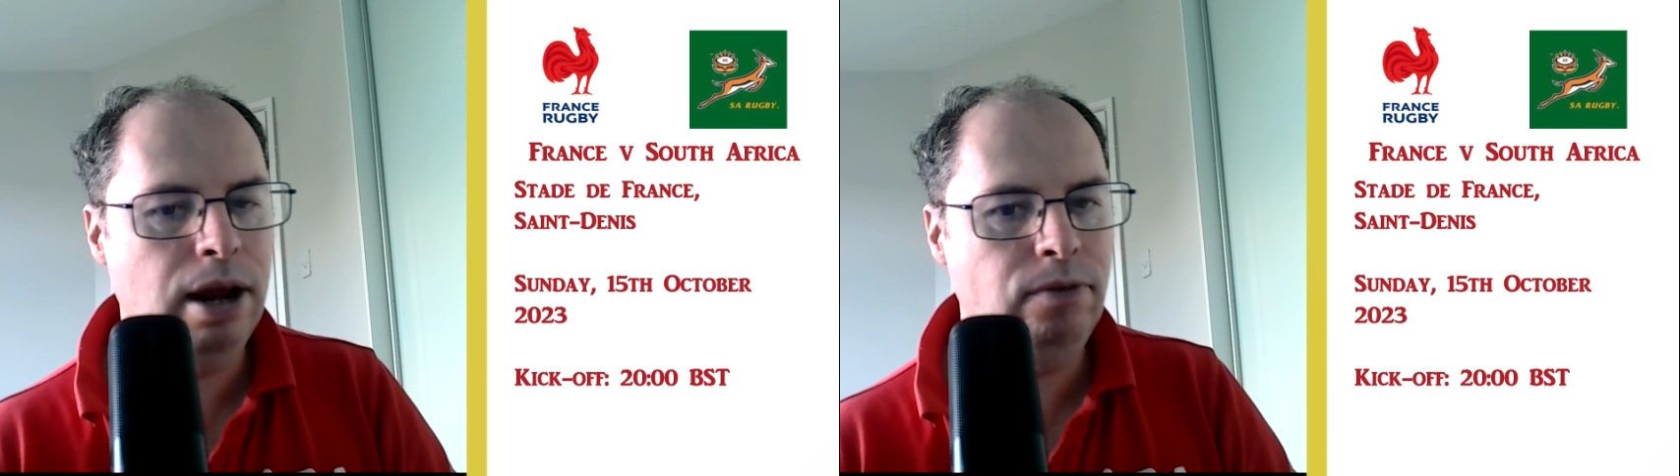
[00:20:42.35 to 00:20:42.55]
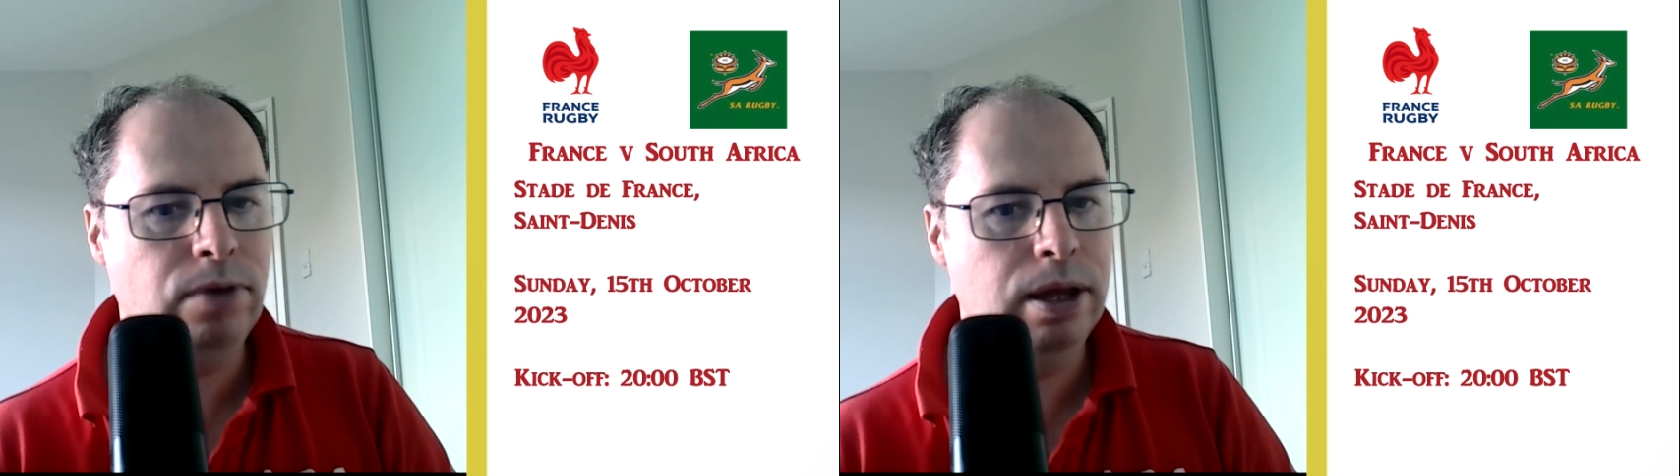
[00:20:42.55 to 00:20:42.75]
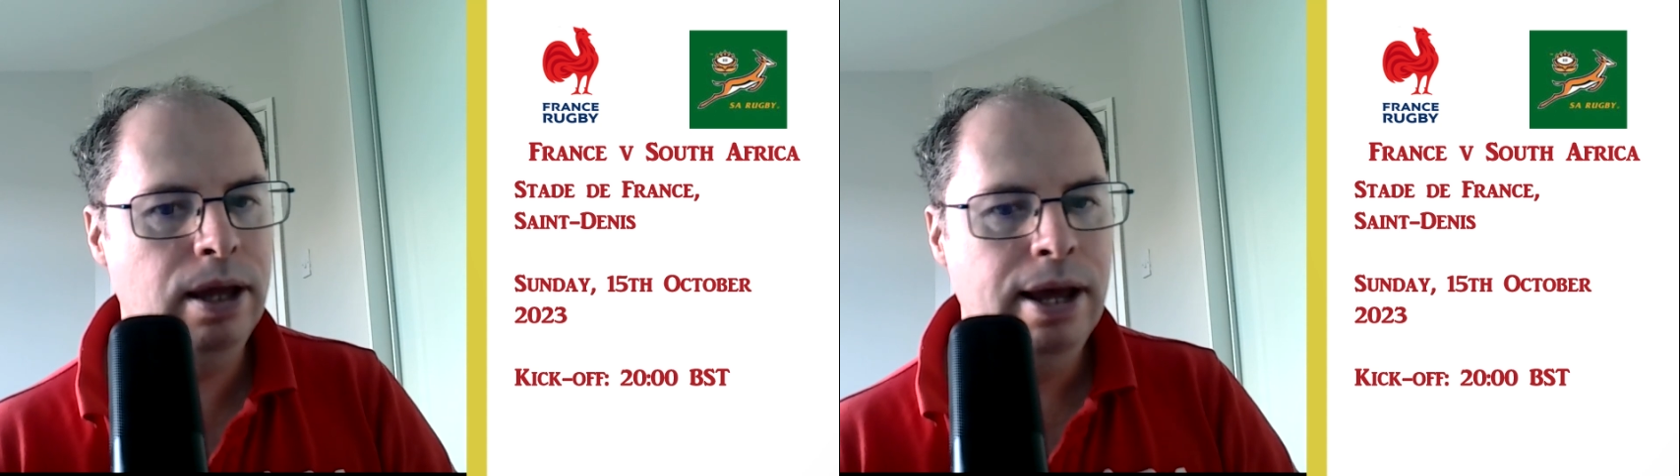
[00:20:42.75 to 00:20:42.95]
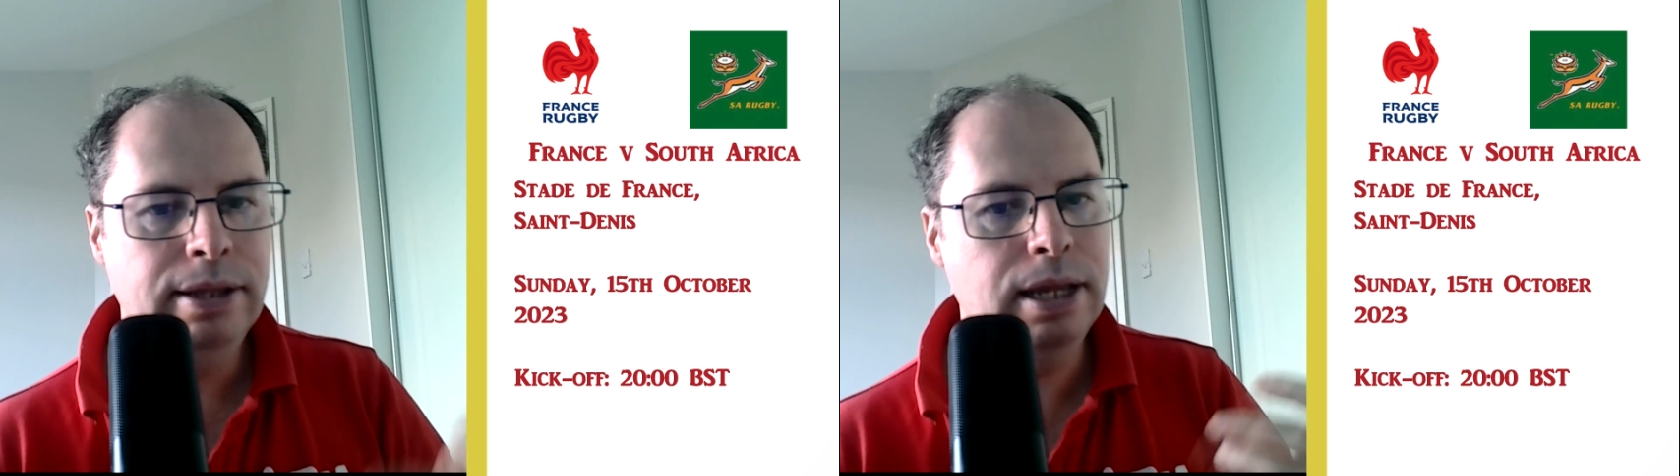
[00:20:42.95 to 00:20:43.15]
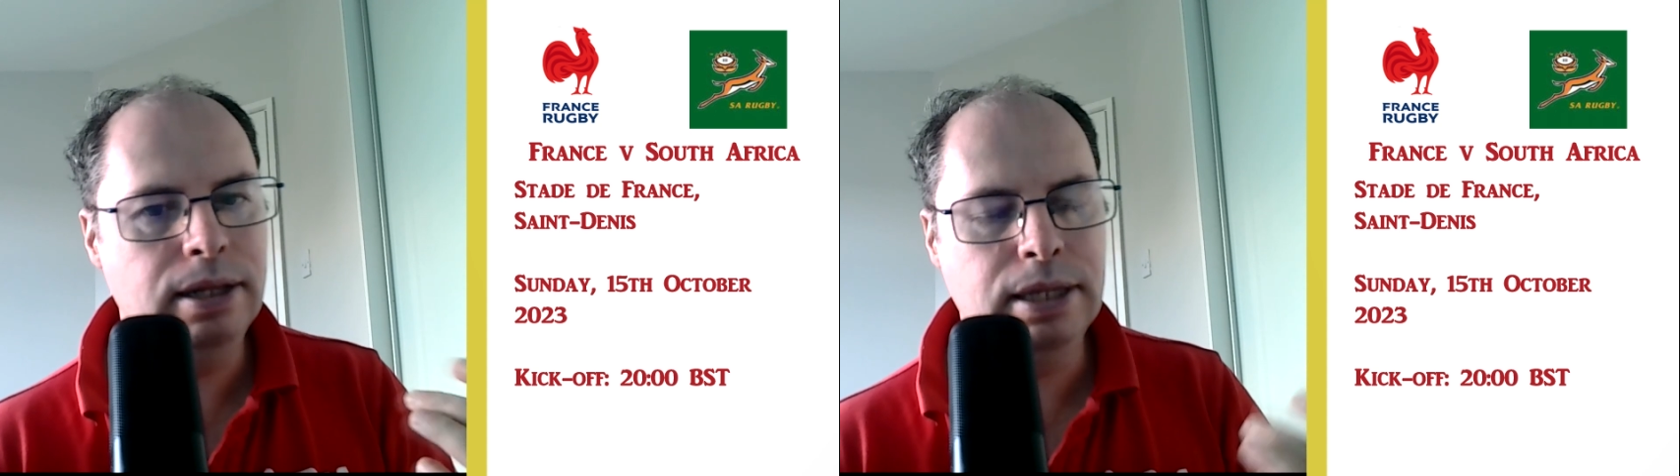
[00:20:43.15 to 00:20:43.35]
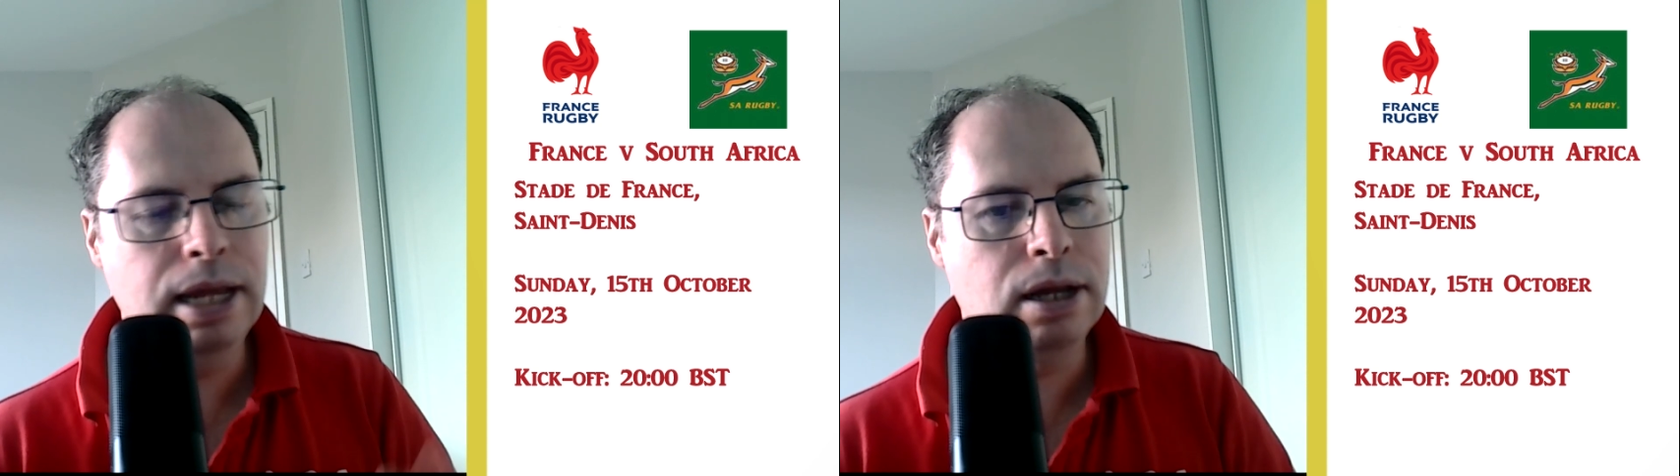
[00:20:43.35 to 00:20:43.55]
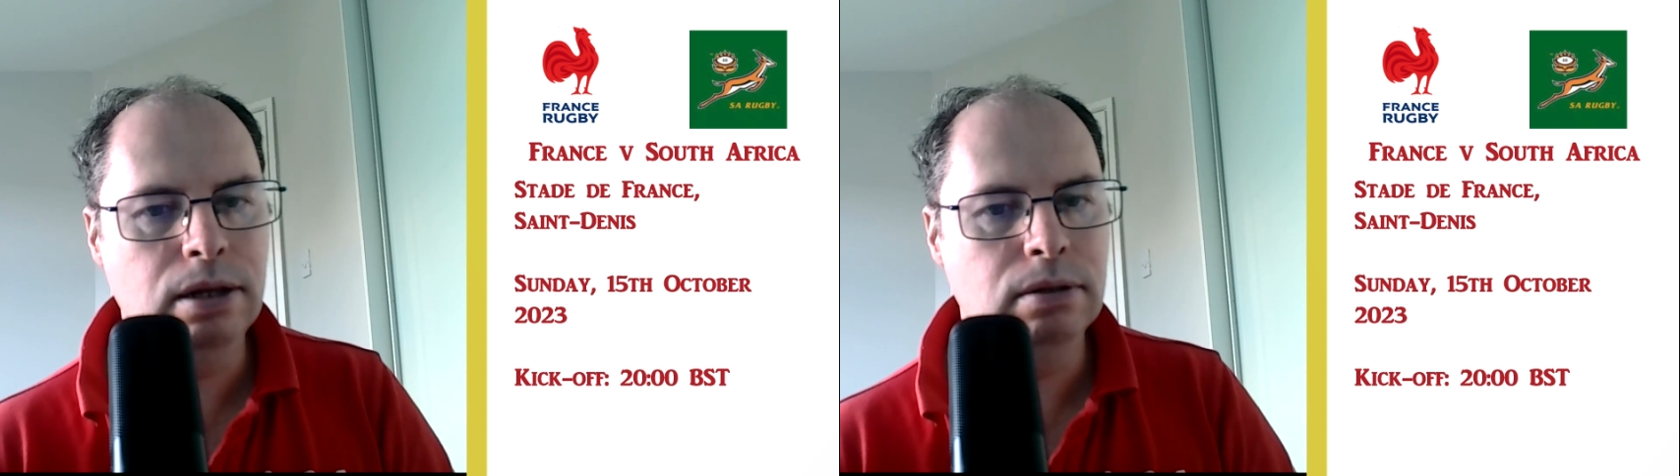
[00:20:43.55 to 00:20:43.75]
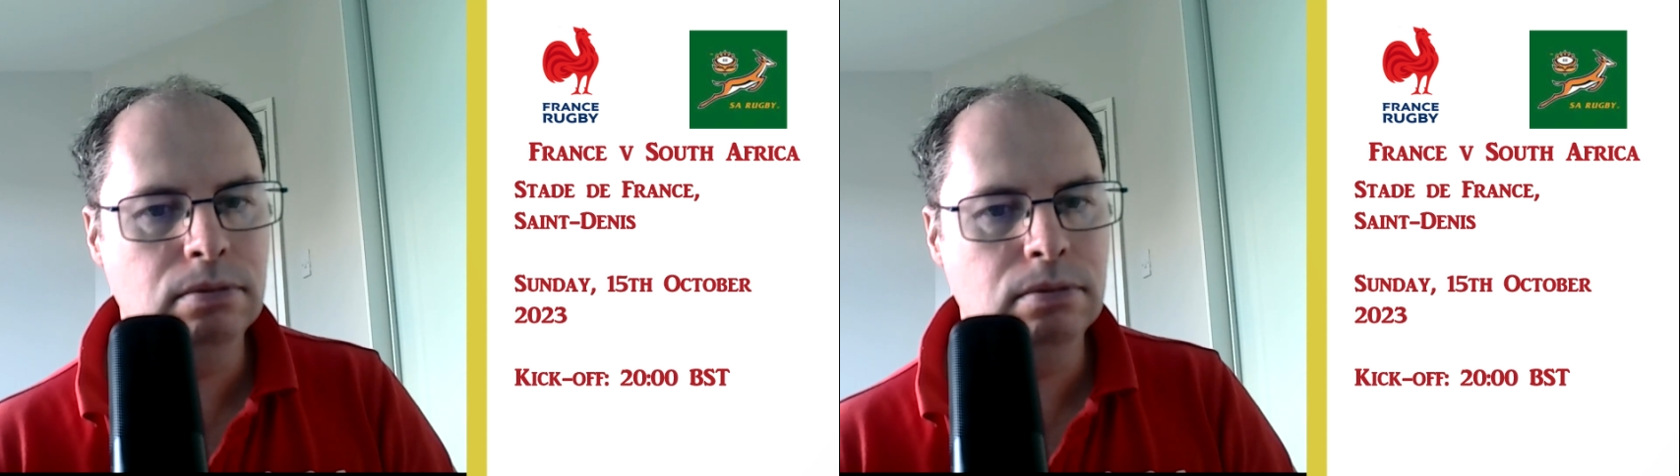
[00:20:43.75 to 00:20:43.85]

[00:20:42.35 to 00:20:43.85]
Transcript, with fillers: you know South Africa they,